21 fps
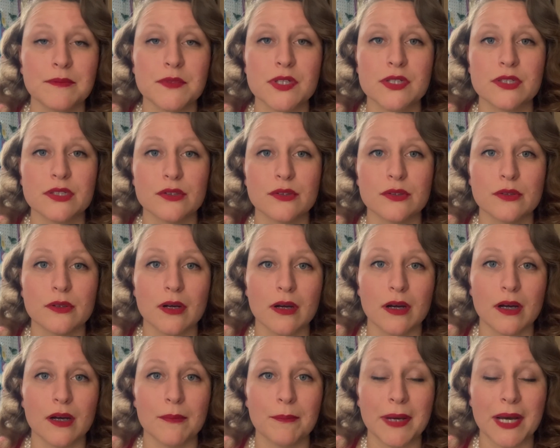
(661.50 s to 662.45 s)
to do
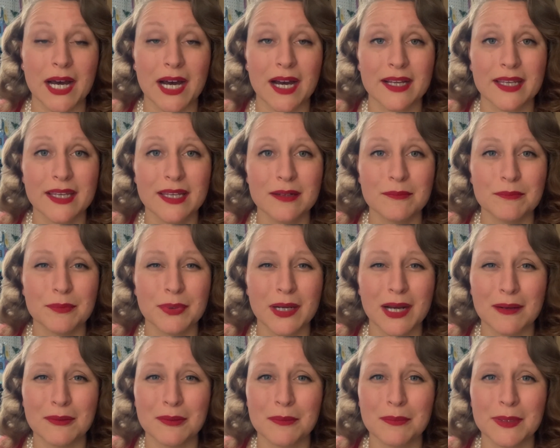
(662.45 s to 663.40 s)
a pocket,
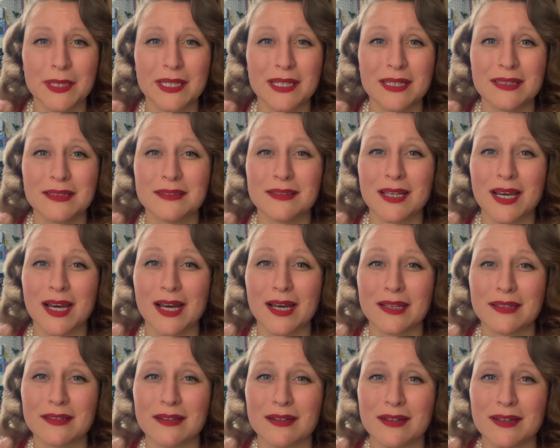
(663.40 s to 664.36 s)
probably
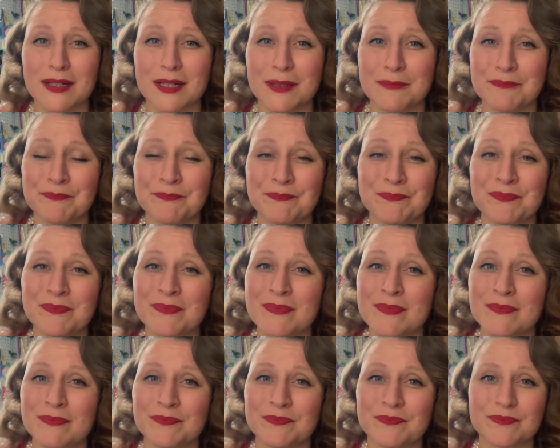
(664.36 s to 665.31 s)
not
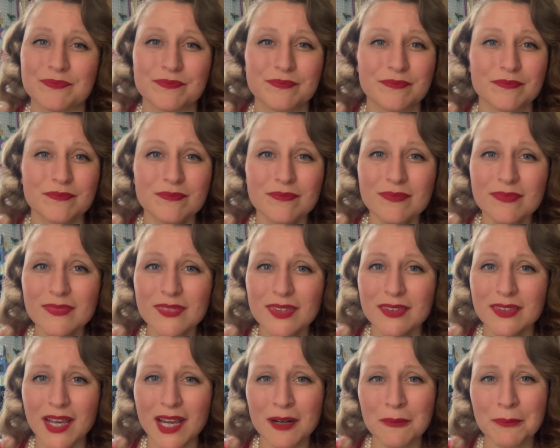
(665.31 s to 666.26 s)

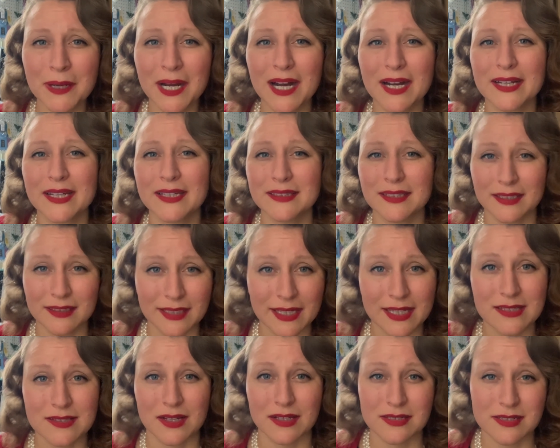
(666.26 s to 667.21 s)
a pocket that
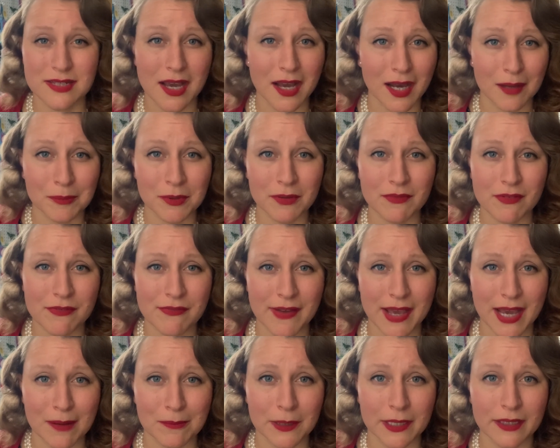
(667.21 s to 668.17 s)
lays on top of the
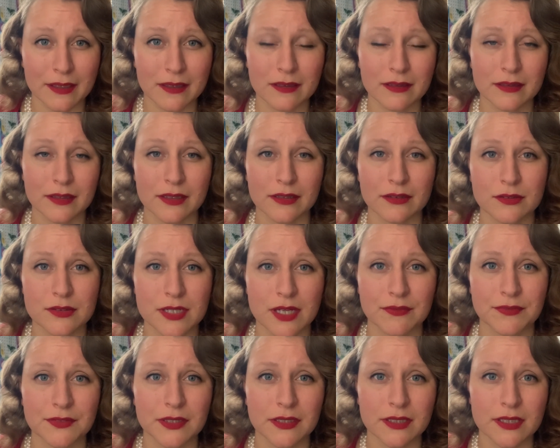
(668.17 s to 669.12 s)
fabric. It'll
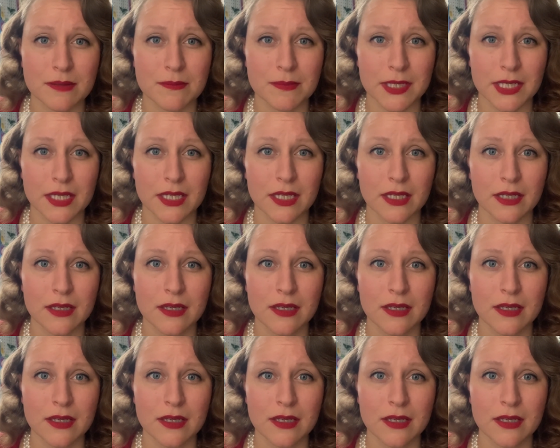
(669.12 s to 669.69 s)
definitely be